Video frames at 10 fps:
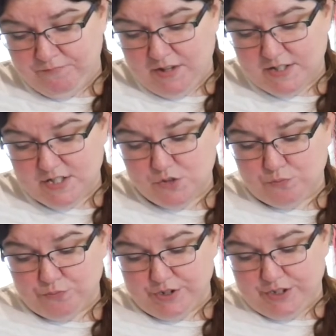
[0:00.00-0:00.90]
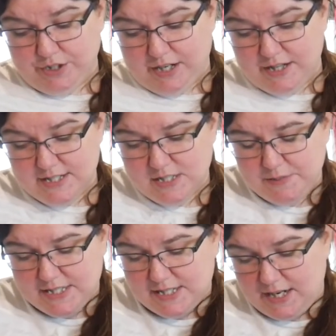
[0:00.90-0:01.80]
This is really good. And this has
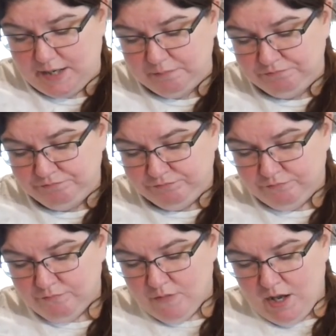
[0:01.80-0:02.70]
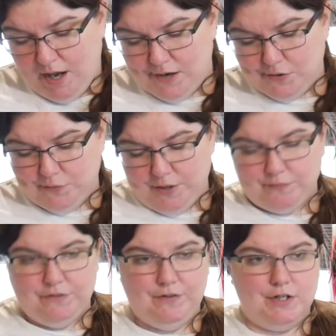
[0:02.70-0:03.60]
been sitting, I don't know
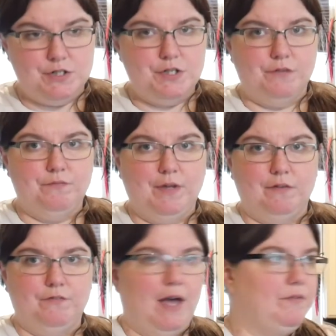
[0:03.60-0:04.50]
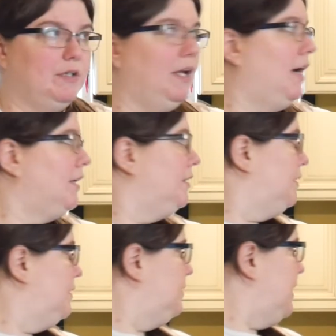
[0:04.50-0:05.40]
what, we finished like five o'clock
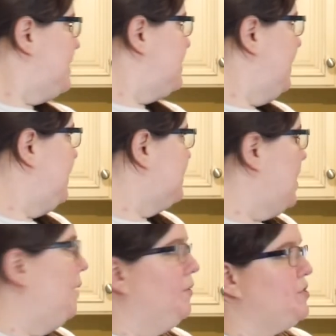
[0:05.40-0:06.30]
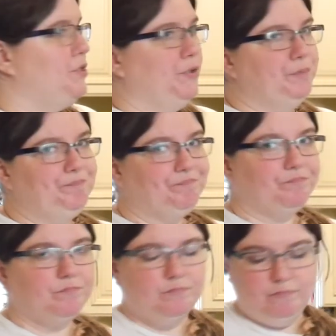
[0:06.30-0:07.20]
last night. It's almost noon.
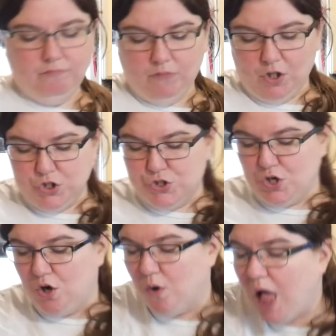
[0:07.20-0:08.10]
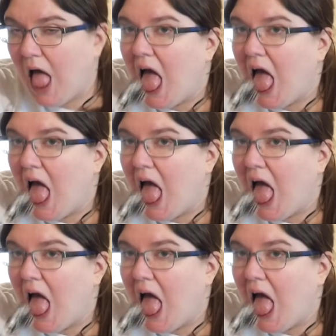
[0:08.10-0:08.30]
So